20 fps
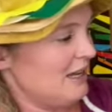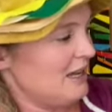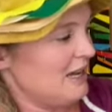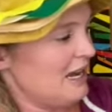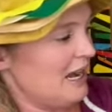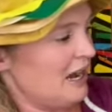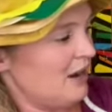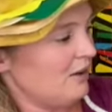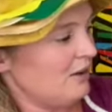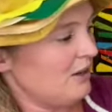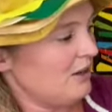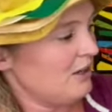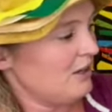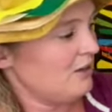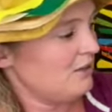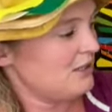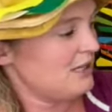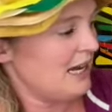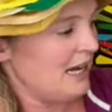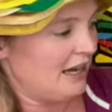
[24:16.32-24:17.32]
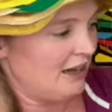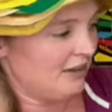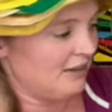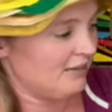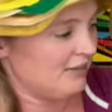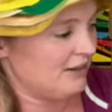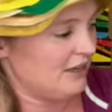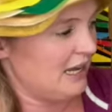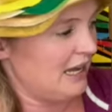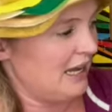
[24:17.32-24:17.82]
How can you tell
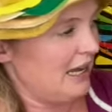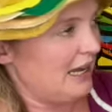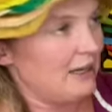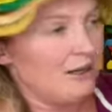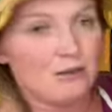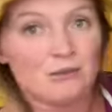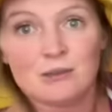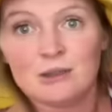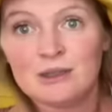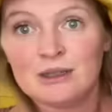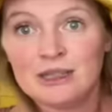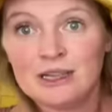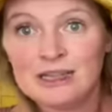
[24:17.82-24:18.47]
if an animal